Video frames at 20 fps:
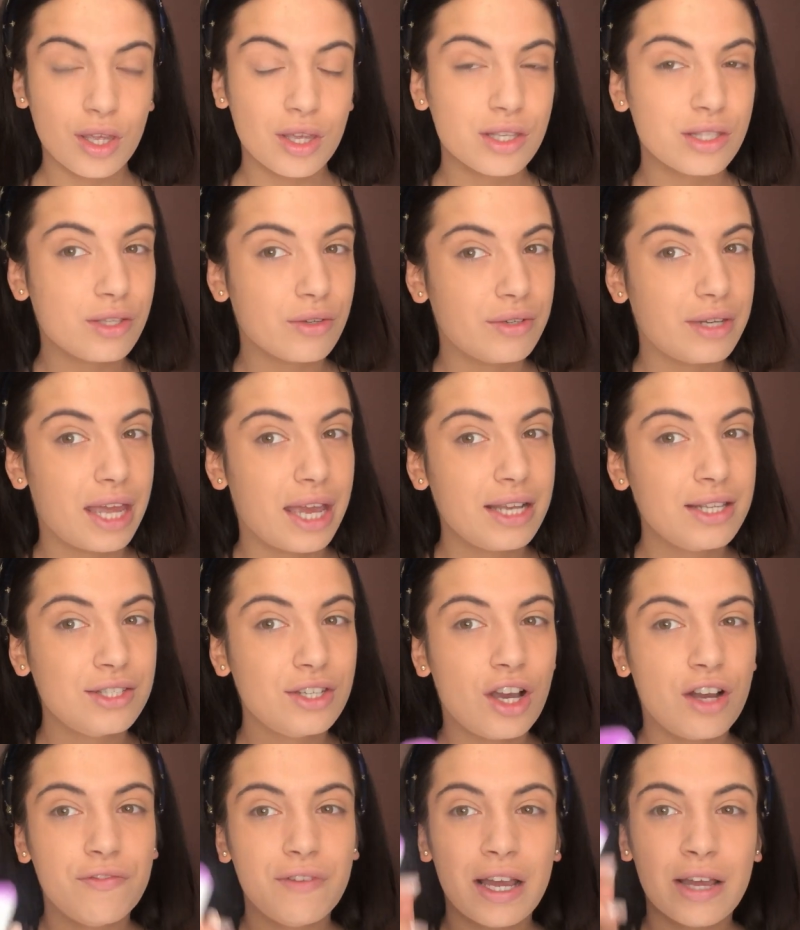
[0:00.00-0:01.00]
So next
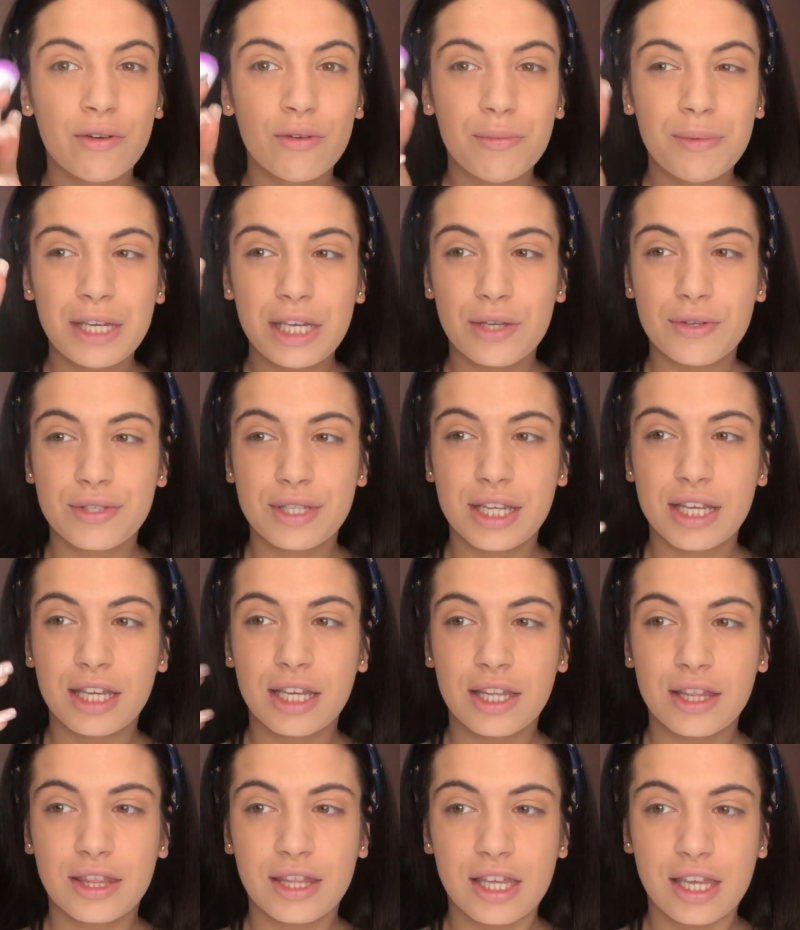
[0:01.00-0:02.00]
up, I will be
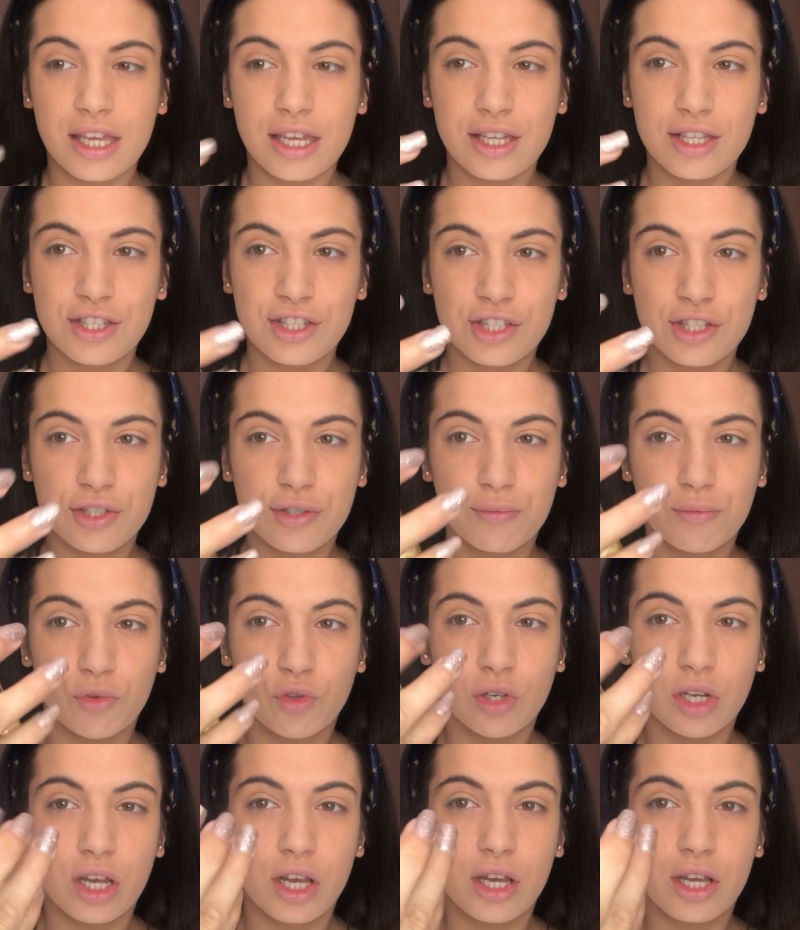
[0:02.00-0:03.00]
using the
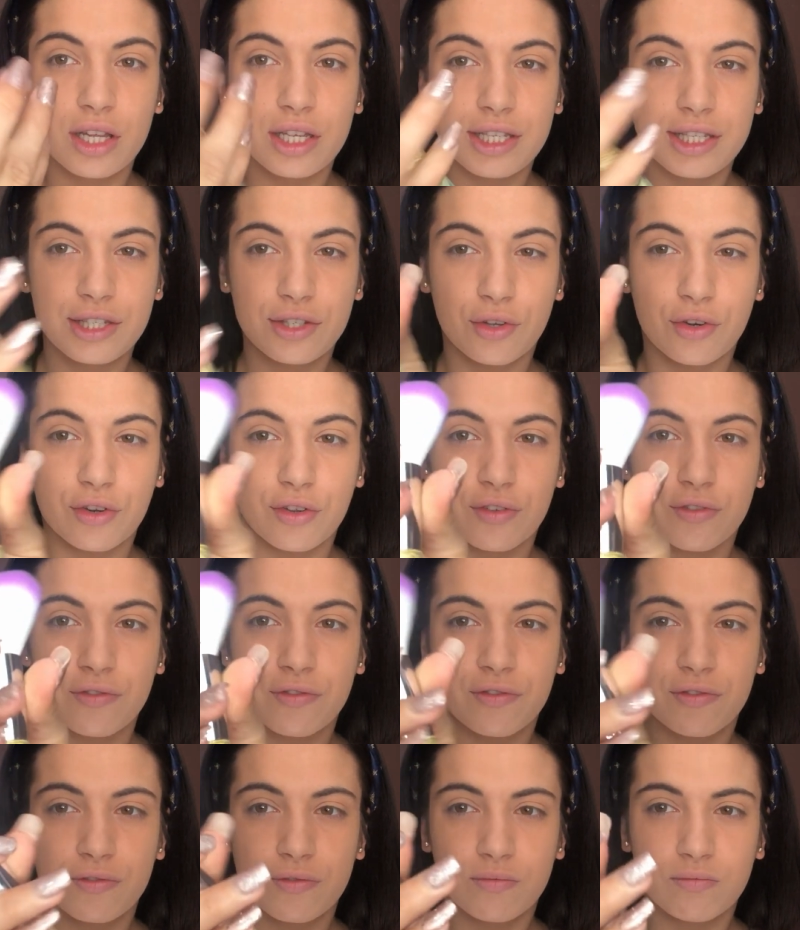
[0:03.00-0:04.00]
smaller sort of
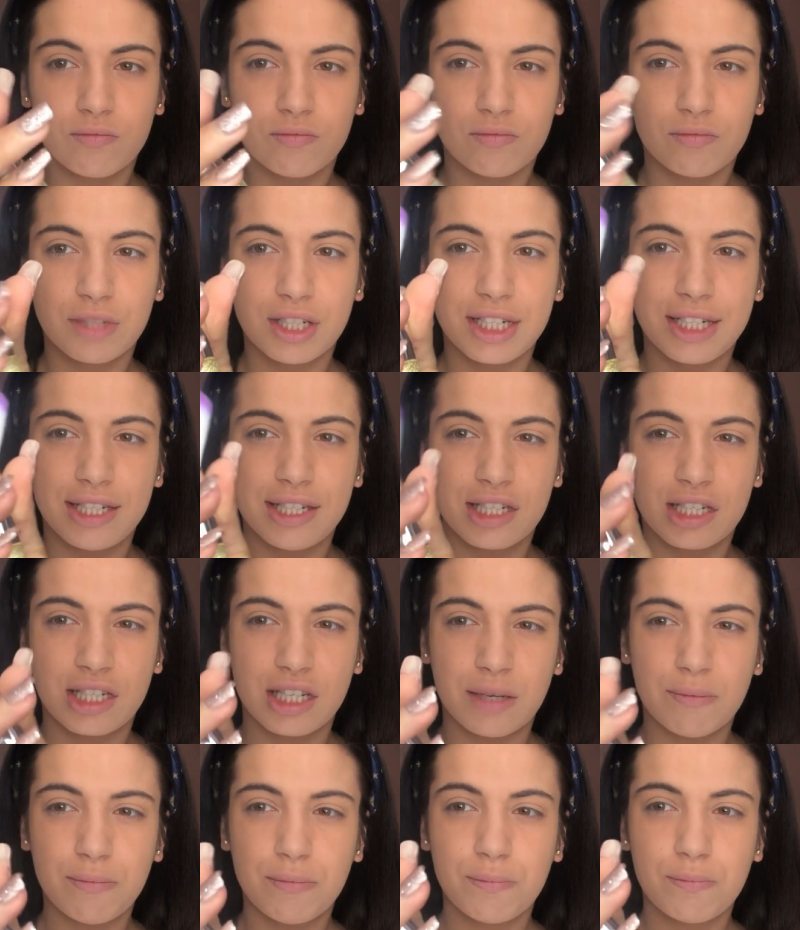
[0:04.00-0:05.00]

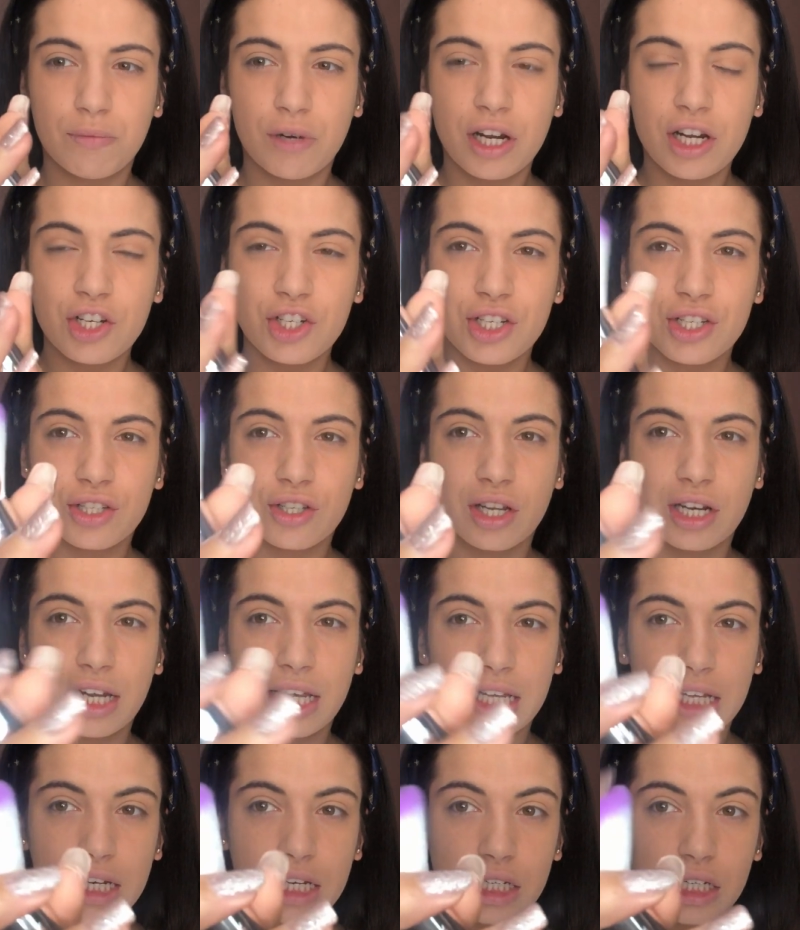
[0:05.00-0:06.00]
dip brush. It's got
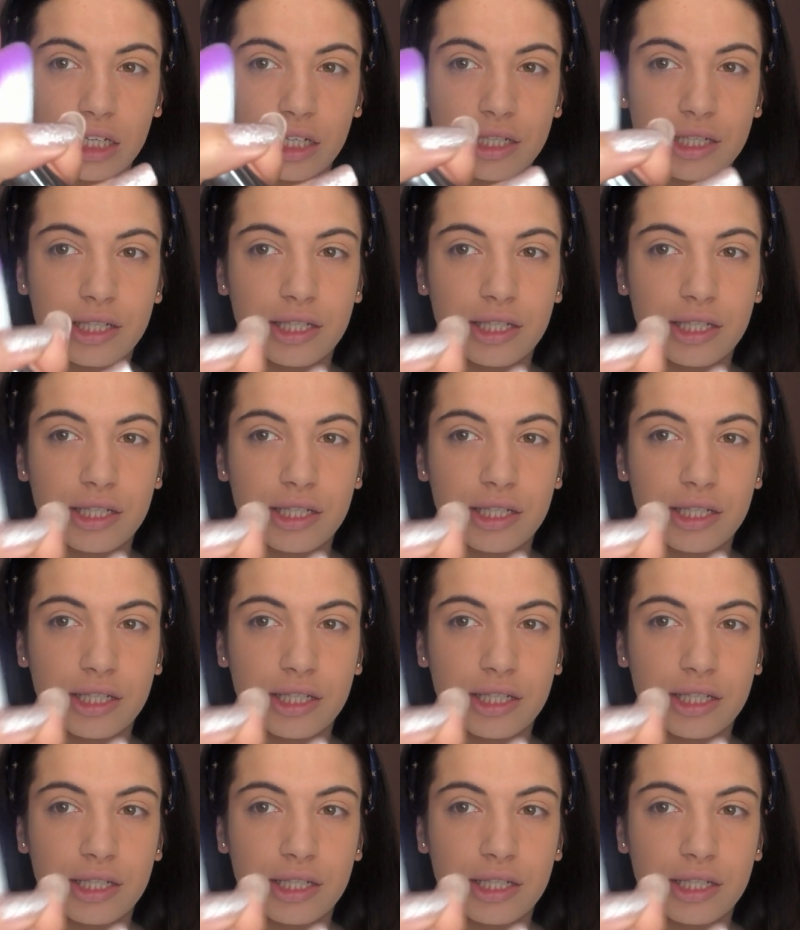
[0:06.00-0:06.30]
like a little